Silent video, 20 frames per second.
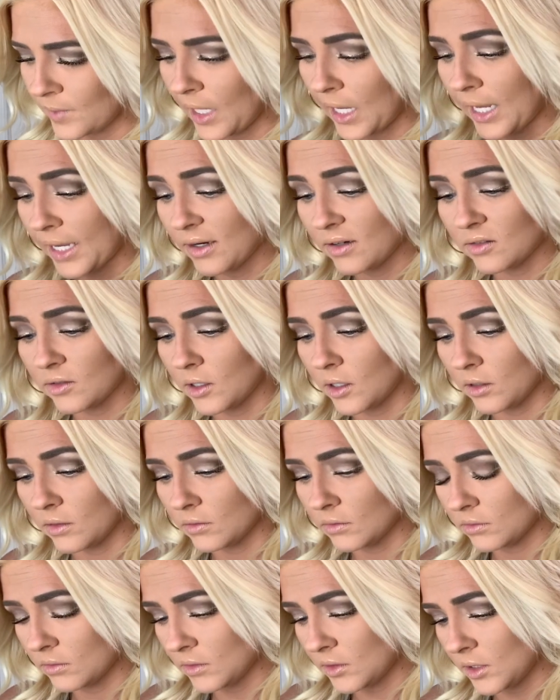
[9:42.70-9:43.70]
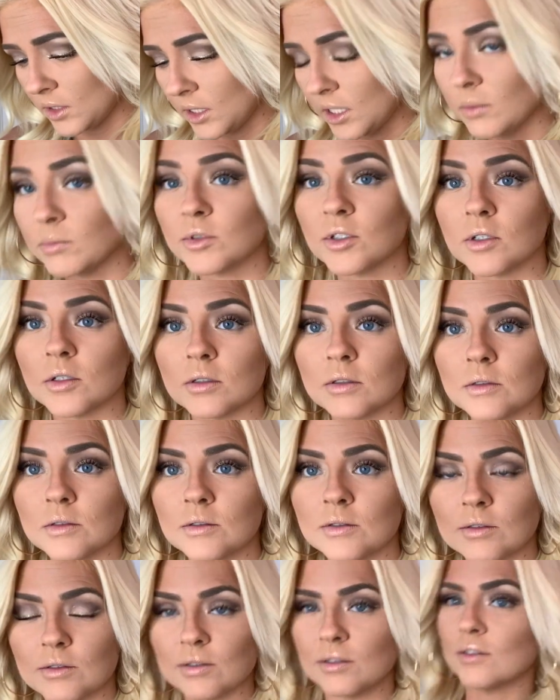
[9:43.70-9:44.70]
I don't know, our names are
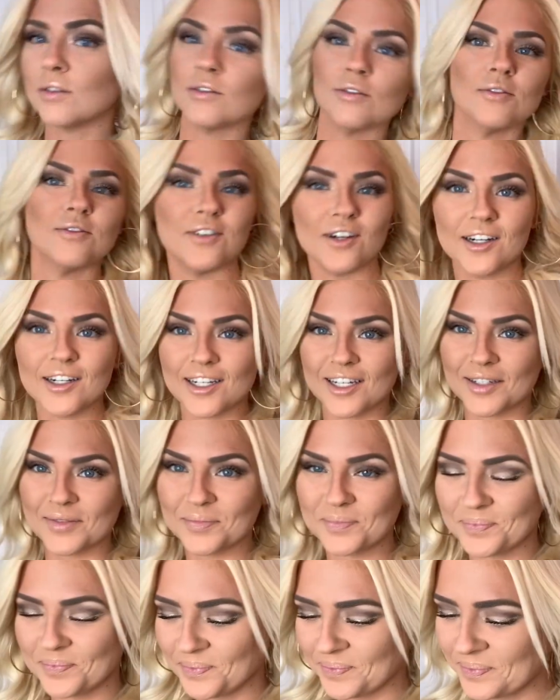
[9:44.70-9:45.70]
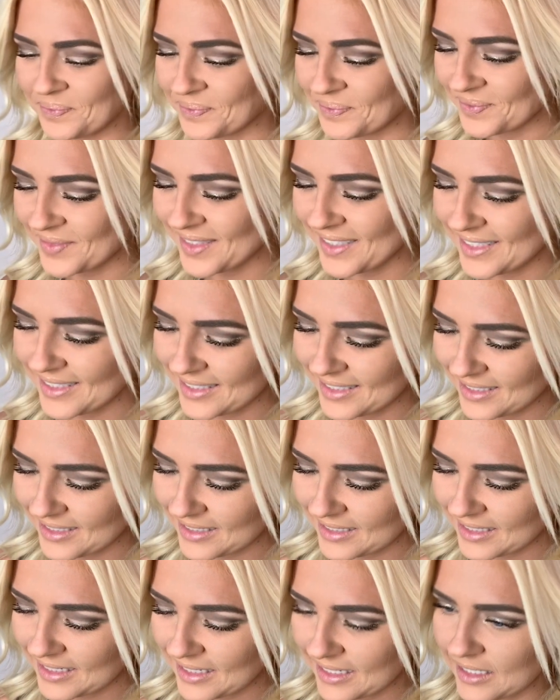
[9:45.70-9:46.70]
funky.
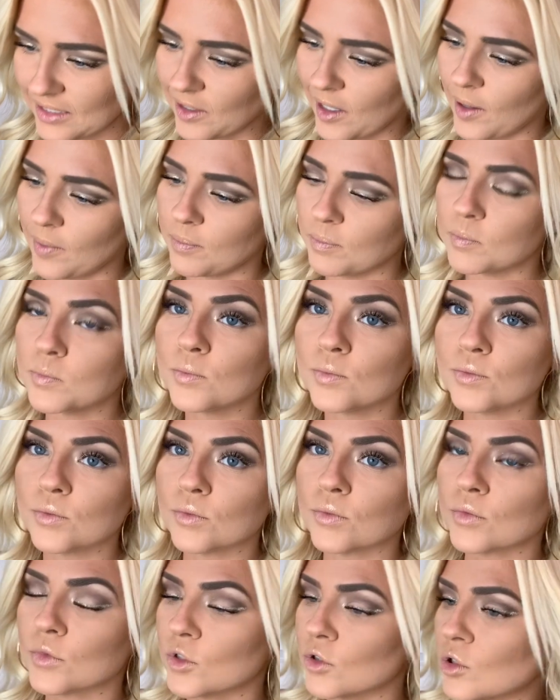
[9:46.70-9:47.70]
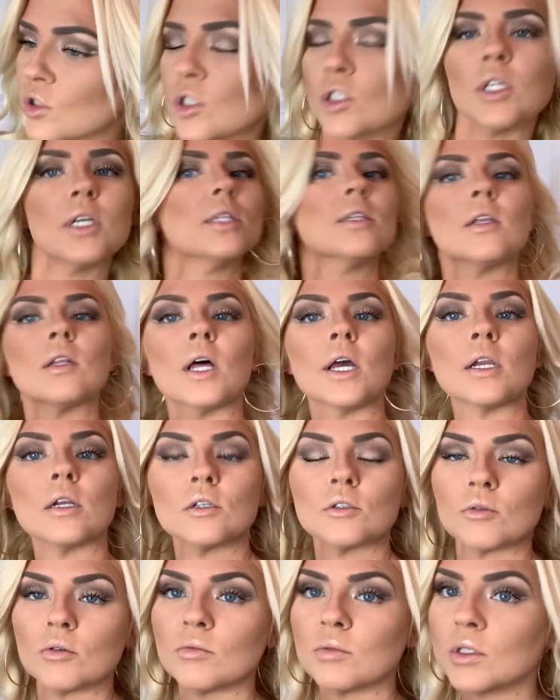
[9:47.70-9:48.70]
Okay, so just like the
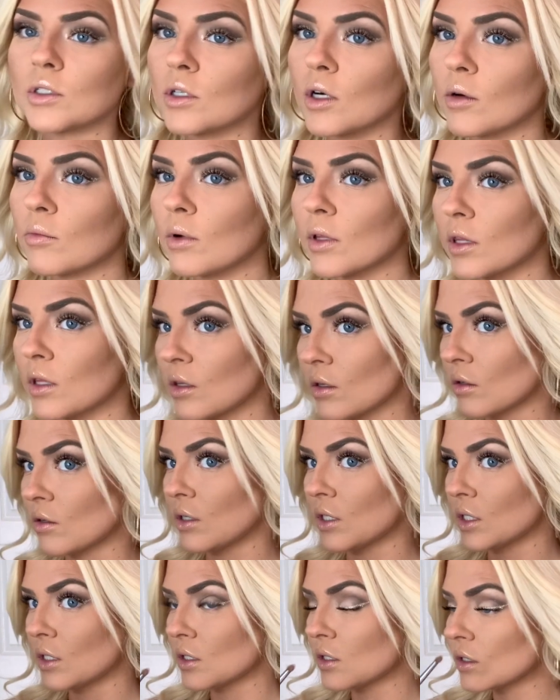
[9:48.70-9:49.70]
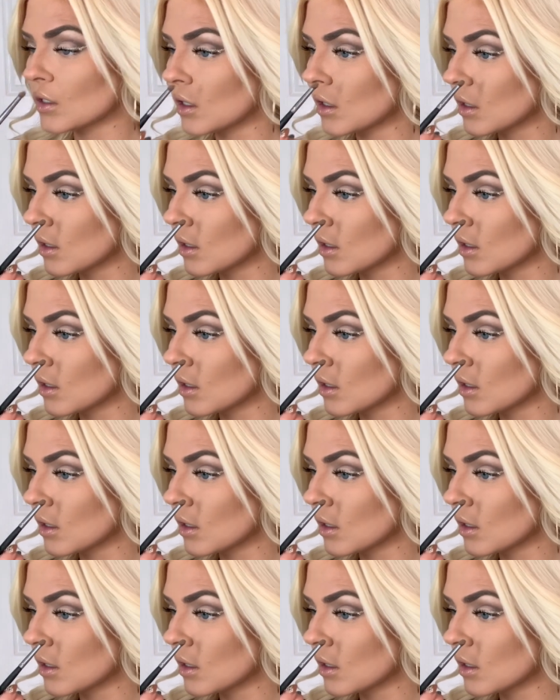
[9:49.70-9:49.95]
lightest one we started with in the crease.